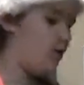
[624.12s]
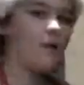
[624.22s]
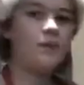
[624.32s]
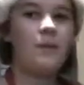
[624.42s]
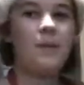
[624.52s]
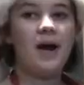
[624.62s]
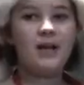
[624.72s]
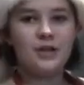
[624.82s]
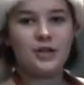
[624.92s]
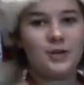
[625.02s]
It's a bit
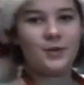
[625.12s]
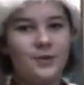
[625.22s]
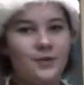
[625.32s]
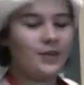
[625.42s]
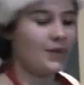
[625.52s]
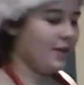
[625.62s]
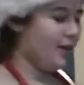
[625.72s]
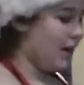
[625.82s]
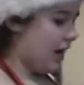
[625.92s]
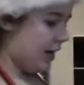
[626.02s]
much,
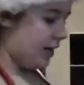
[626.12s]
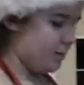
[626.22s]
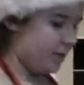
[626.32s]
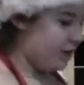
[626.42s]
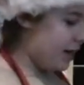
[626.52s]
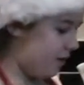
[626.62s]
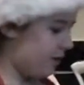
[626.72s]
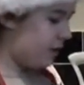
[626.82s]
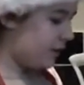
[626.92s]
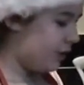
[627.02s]
but now
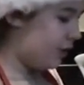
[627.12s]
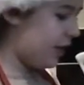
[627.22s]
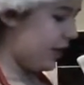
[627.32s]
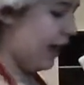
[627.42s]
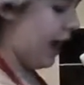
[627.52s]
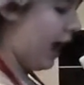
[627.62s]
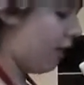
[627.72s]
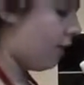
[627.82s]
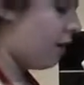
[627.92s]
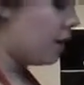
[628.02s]
you need to thin it out.